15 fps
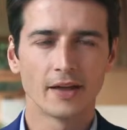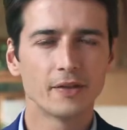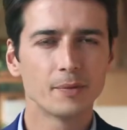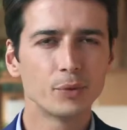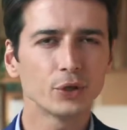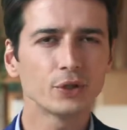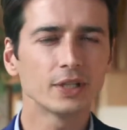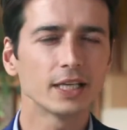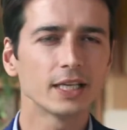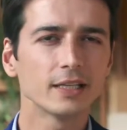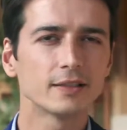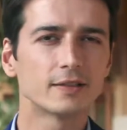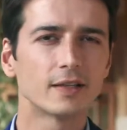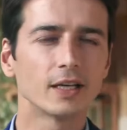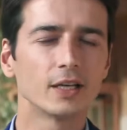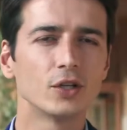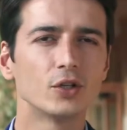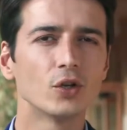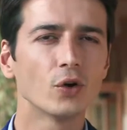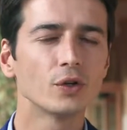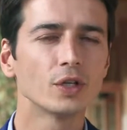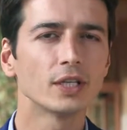And the beauty is that you
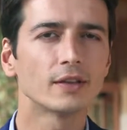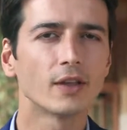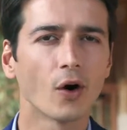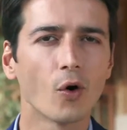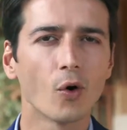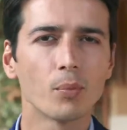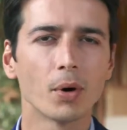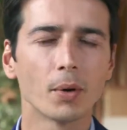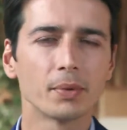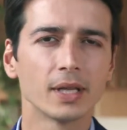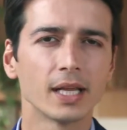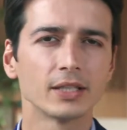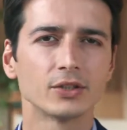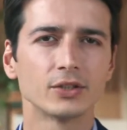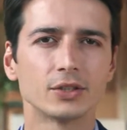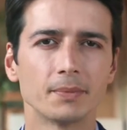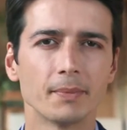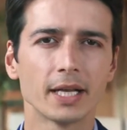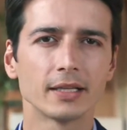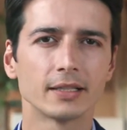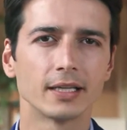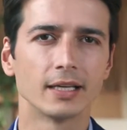don't need the whole population to
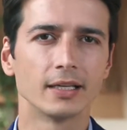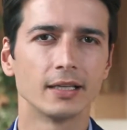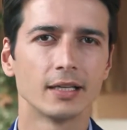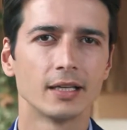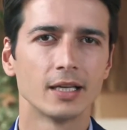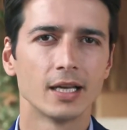meditate.